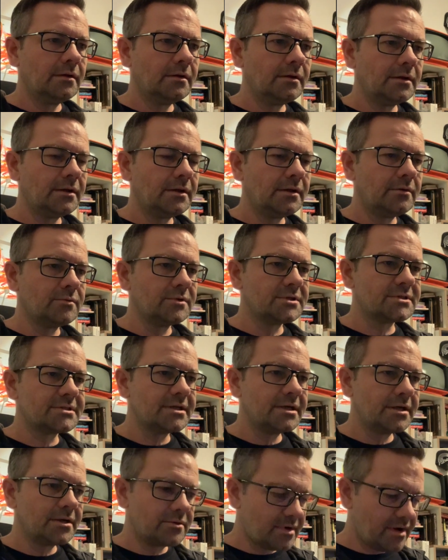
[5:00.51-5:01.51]
and we
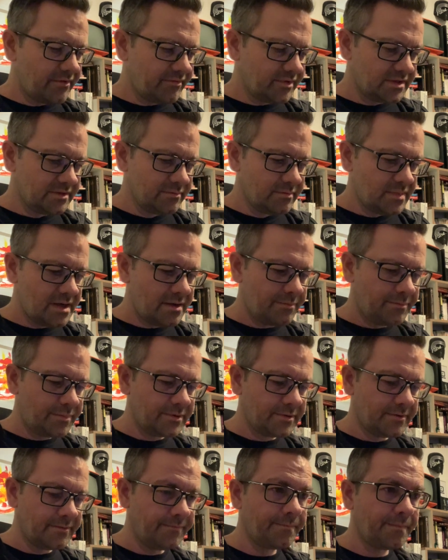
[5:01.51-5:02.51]
say gravity map
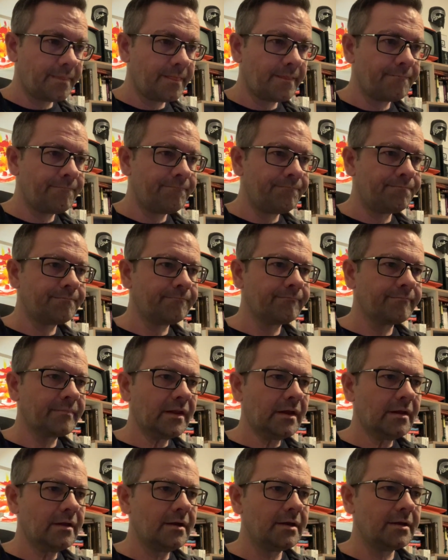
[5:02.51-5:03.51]

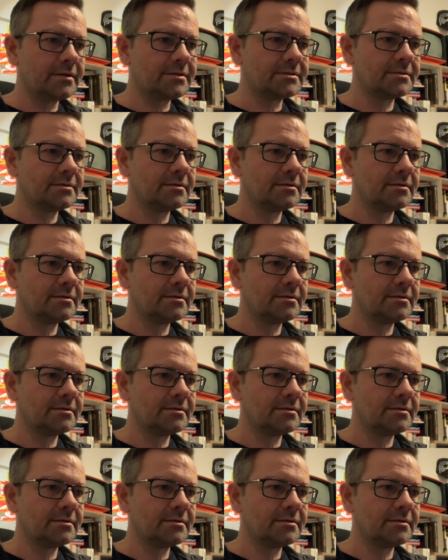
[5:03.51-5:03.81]
at